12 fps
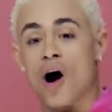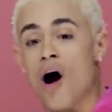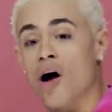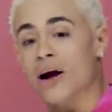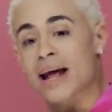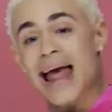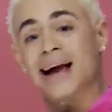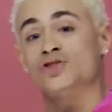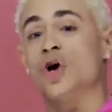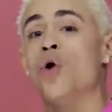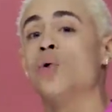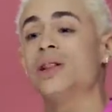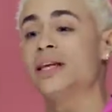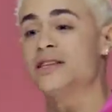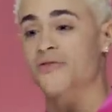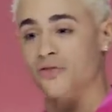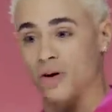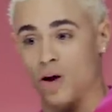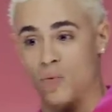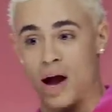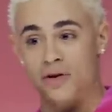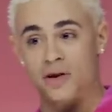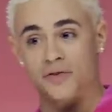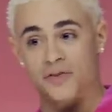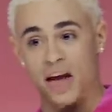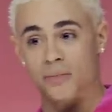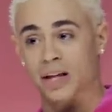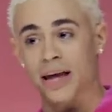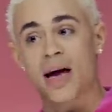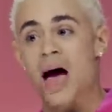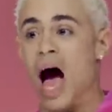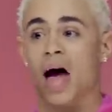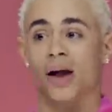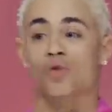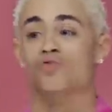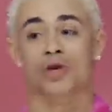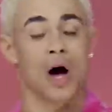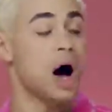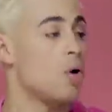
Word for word: in your car and act totally different around your family. I don't